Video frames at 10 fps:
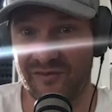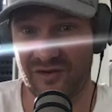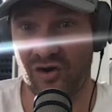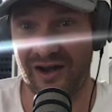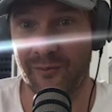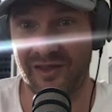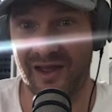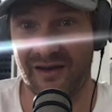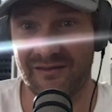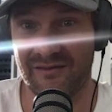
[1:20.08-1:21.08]
gone out
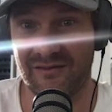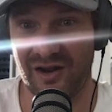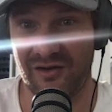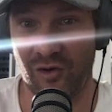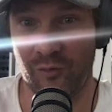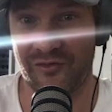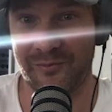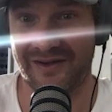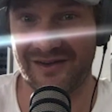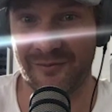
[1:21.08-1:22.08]
without, you know, not
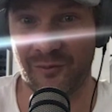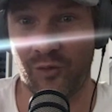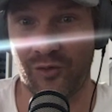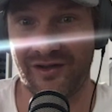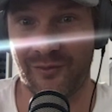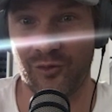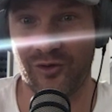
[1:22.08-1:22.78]
respected them and worn, and worn a